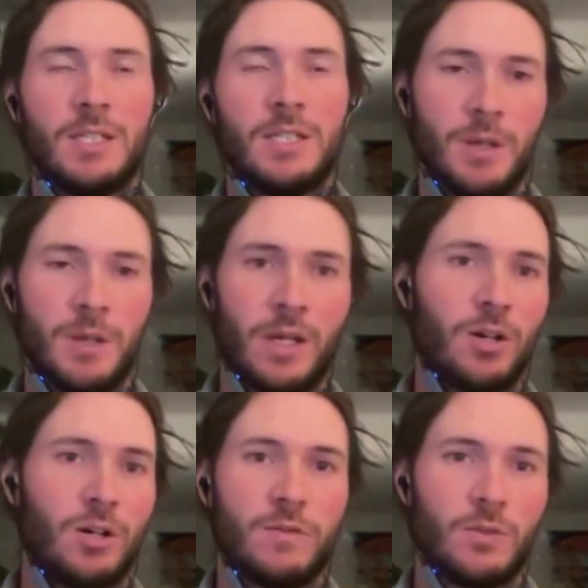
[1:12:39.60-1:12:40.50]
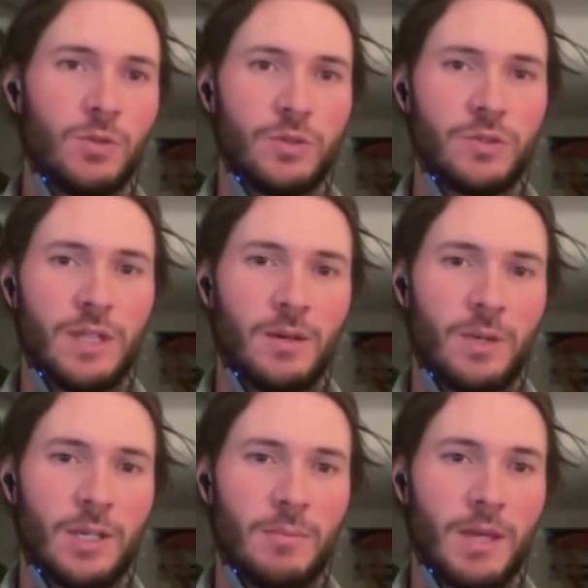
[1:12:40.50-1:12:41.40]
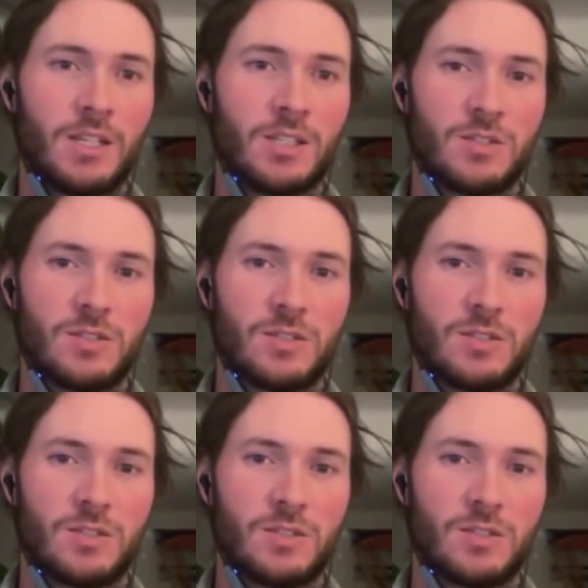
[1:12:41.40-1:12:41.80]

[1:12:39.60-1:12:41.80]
need to be aware of, or that we can manage